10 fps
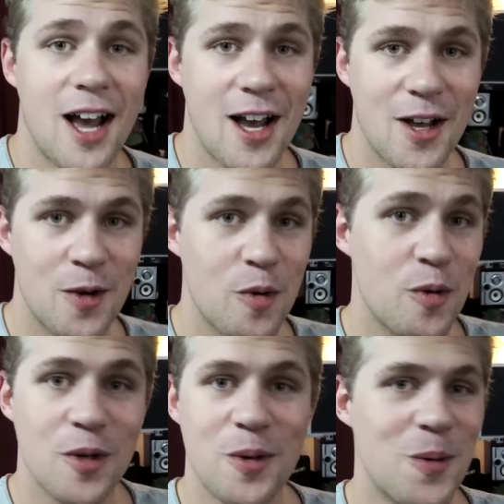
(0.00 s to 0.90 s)
I
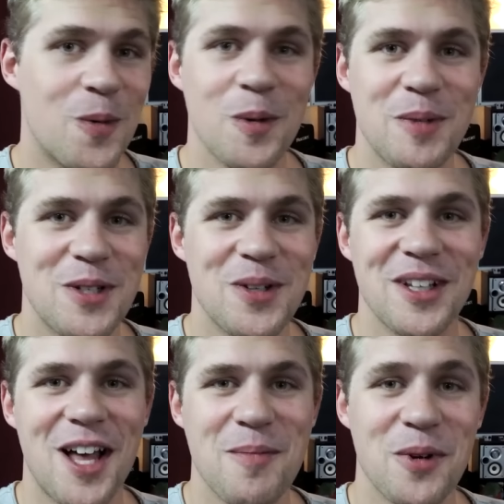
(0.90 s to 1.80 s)
will be doing
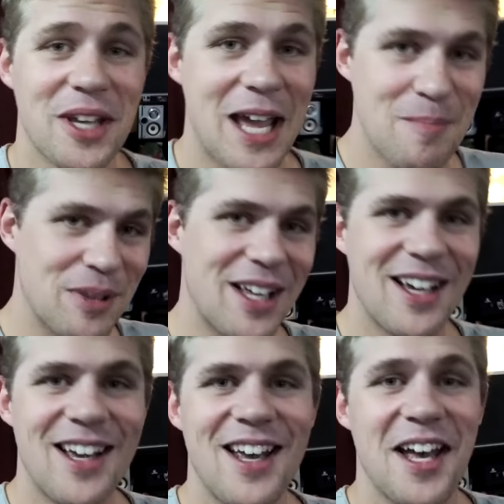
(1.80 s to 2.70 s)
a lot more
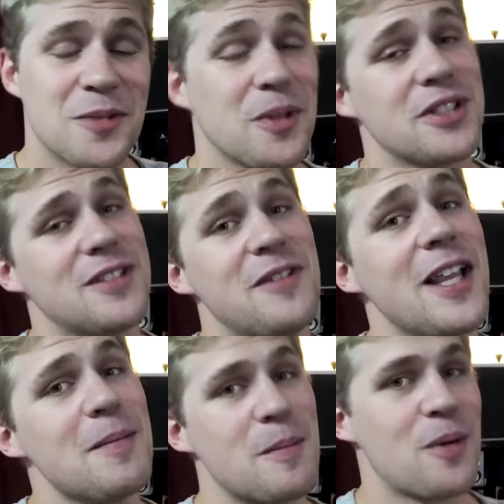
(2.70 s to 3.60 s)
gameplay as well as
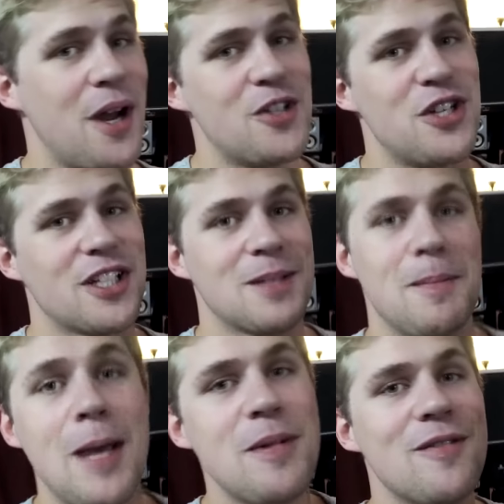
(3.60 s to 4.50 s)
development projects and
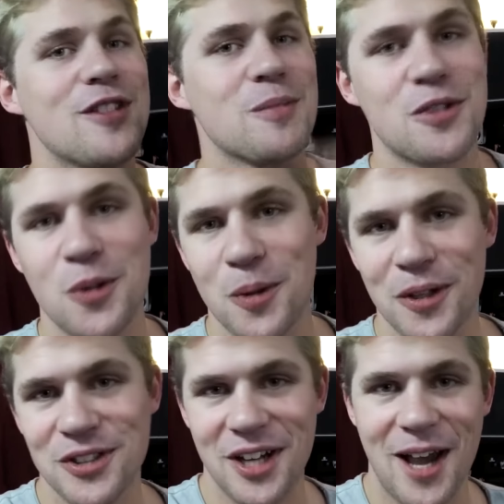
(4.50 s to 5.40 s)
maybe even some
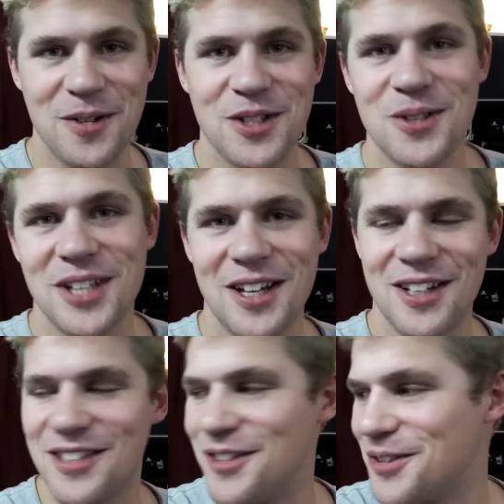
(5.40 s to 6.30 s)
tutorials on how-tos
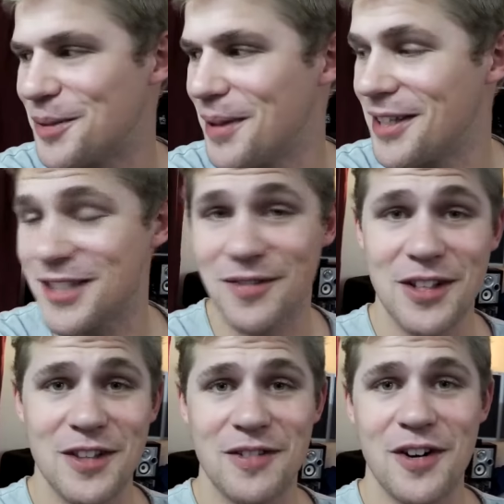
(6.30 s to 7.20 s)
to do some of that stuff
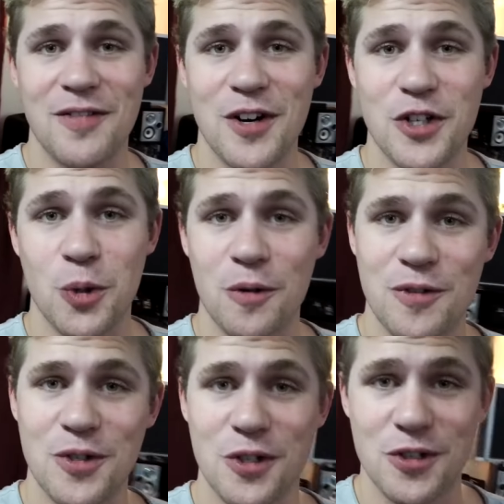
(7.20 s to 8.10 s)
in the very, very short
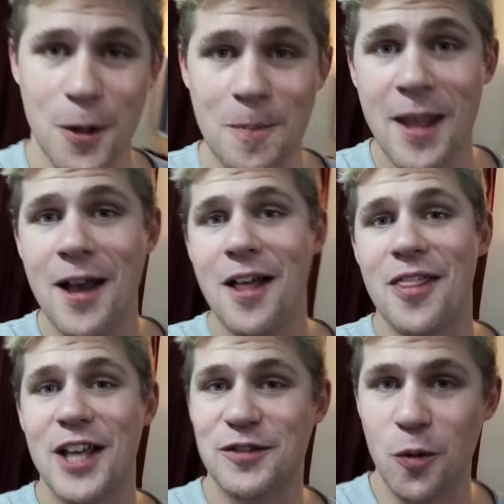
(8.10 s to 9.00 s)
future. So
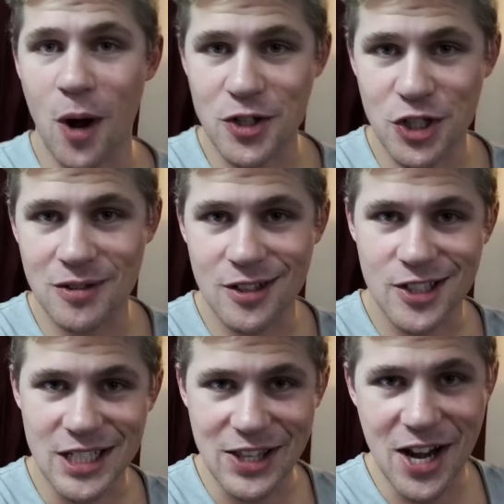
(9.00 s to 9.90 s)
thanks for watching.
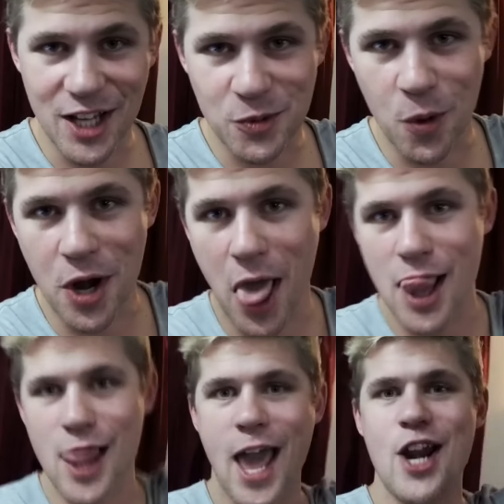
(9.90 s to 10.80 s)
See you in the next one.
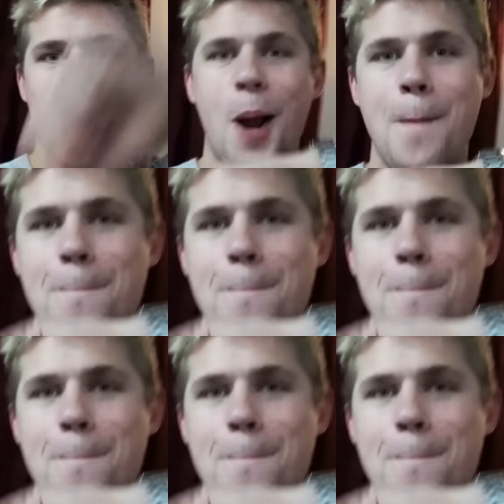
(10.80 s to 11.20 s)
Later.